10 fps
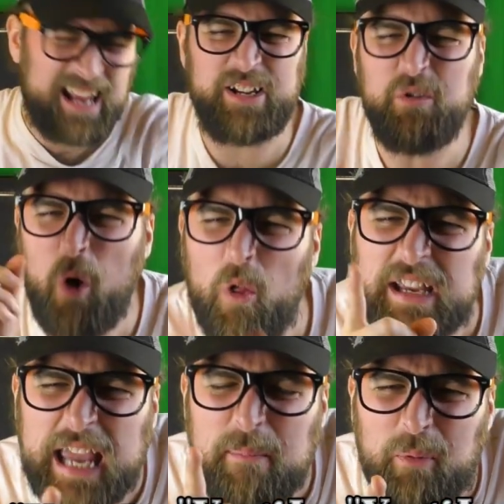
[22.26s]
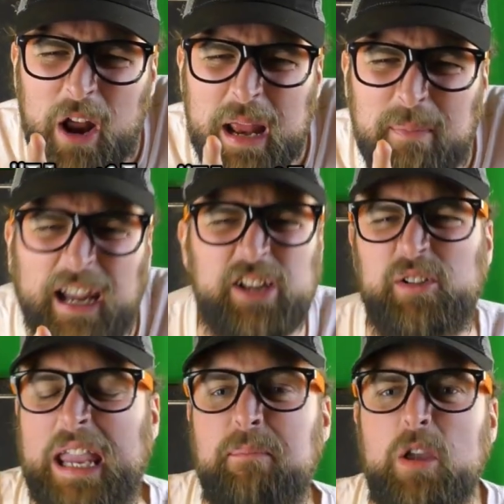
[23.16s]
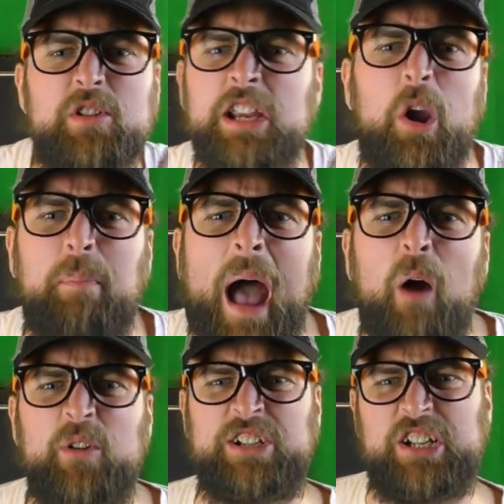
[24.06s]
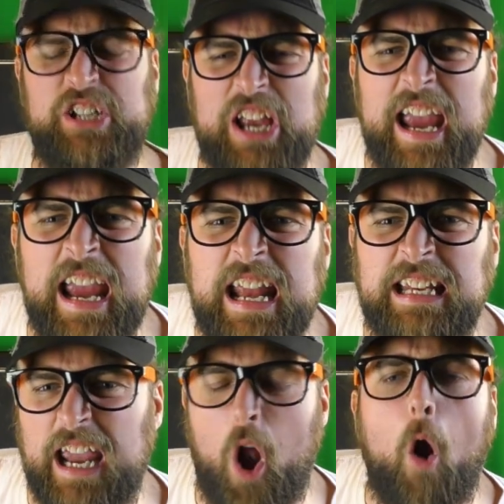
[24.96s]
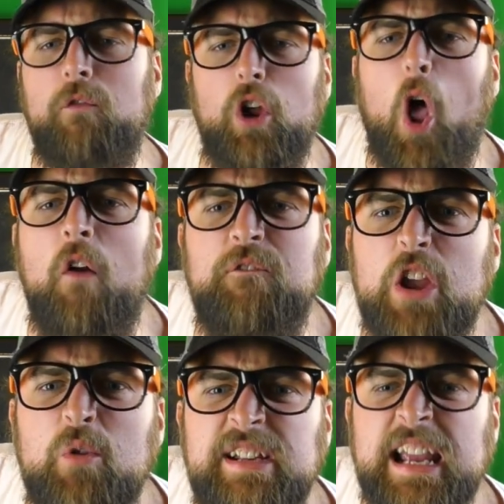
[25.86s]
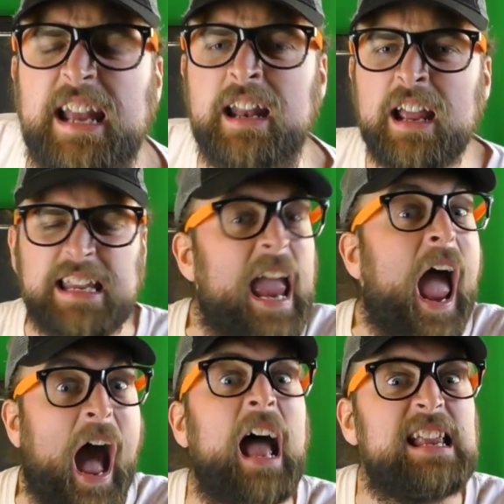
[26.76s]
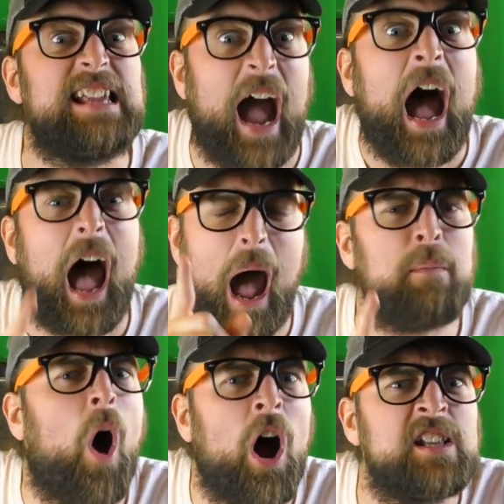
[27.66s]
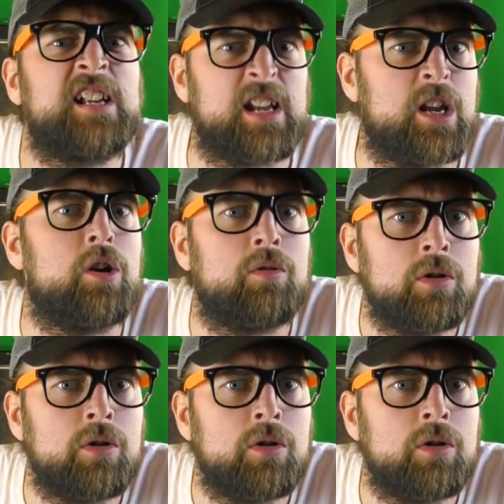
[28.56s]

You only keep winning because you keep using your powers to cheat and get overload fusion. Yeah, yeah, I'm onto you.